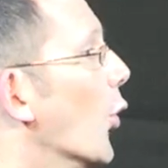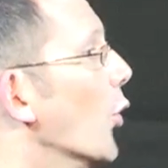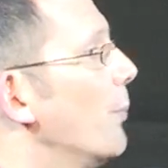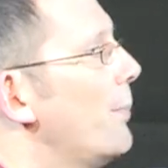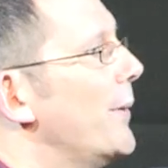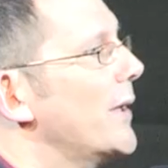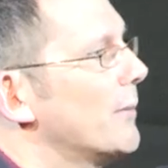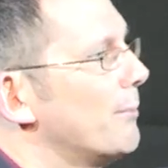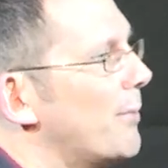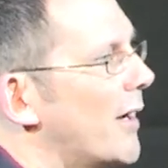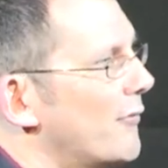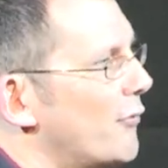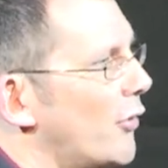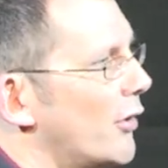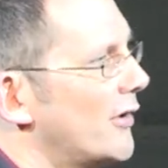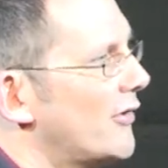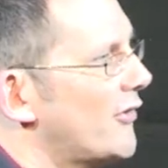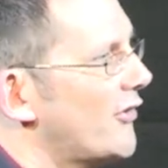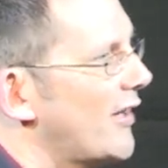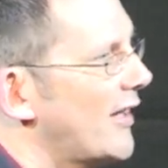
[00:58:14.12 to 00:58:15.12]
all built by
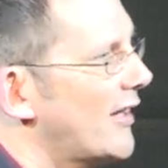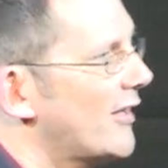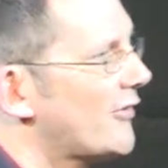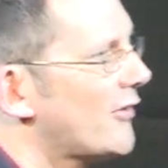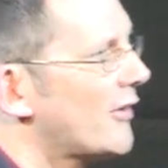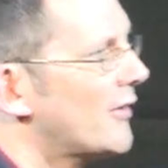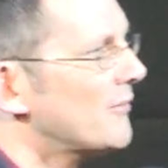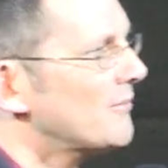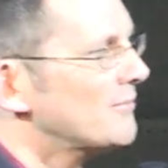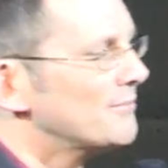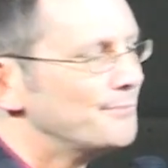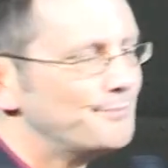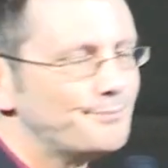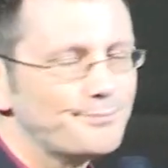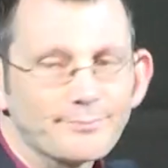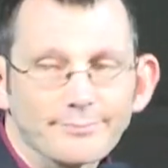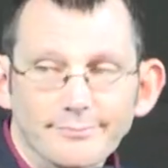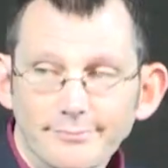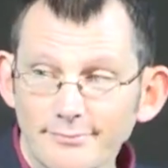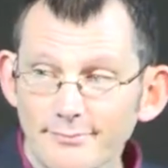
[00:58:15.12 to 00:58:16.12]
volunteers.
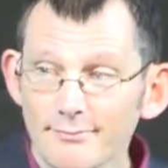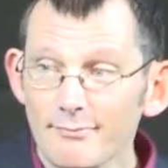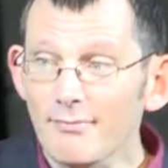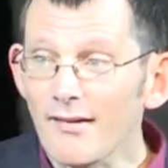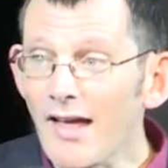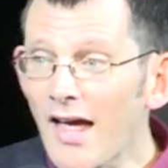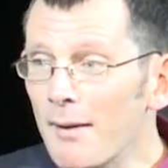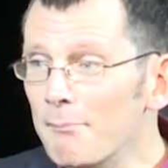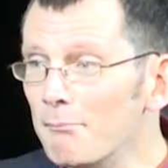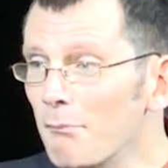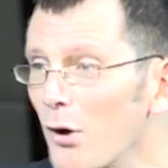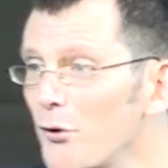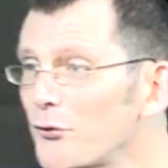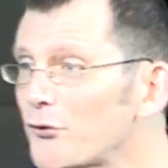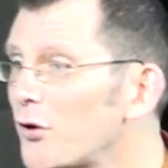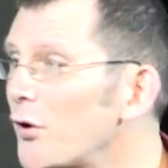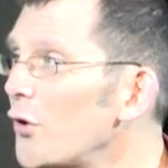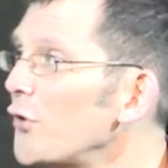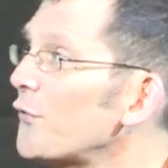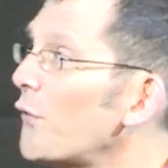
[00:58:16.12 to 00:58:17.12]
And
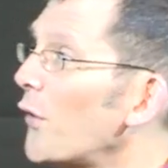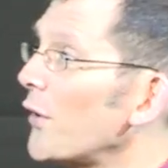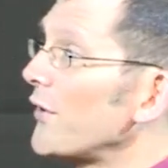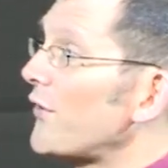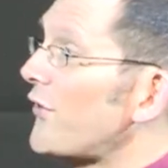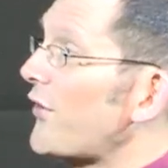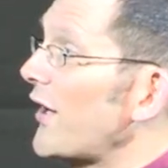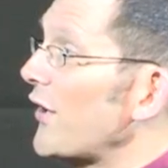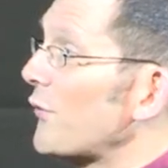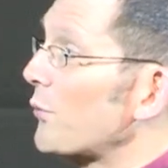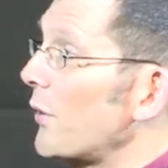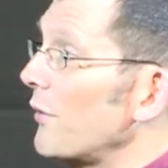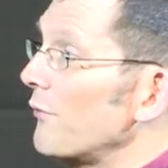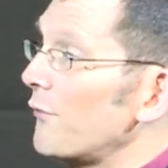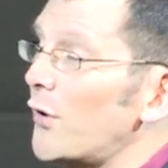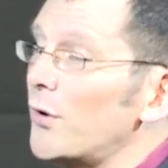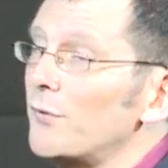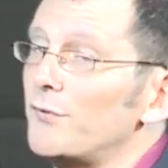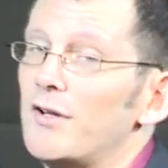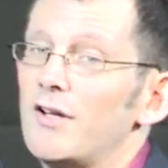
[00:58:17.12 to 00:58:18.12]
most of those volunteers were
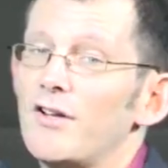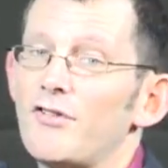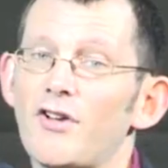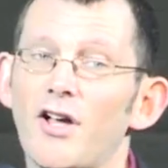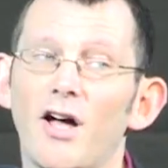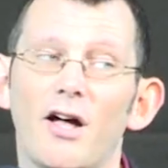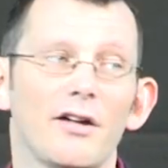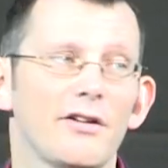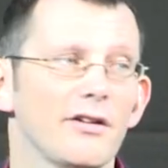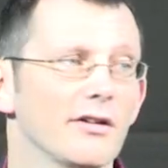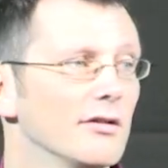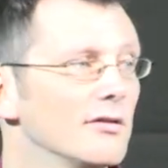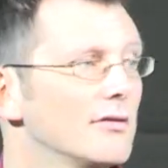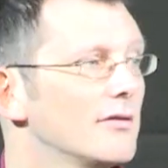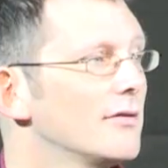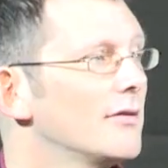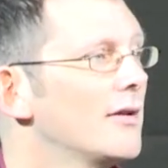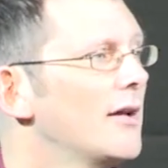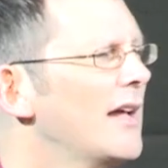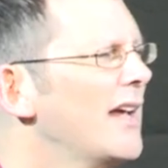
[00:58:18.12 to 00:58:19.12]
involved in this garden.
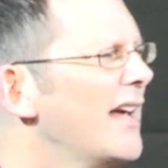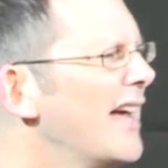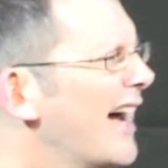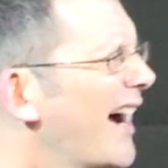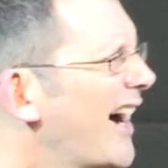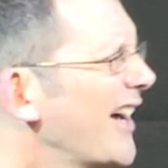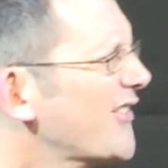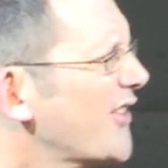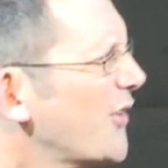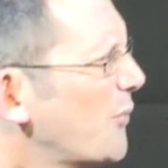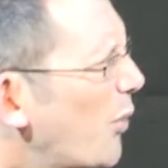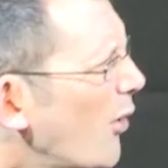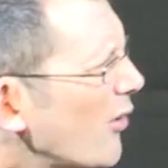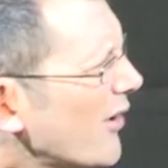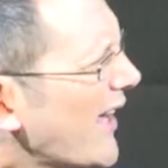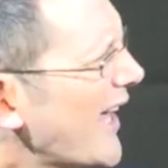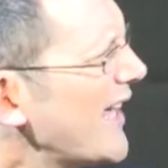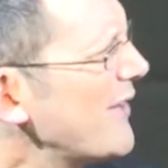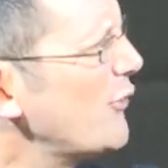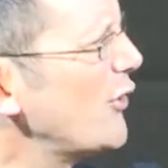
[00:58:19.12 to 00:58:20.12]
I said,
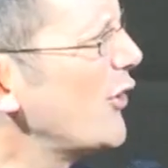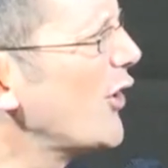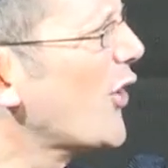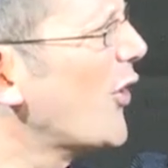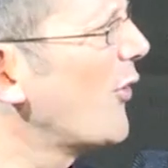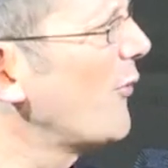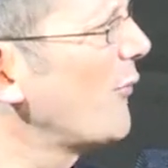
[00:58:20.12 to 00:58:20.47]
what gave you the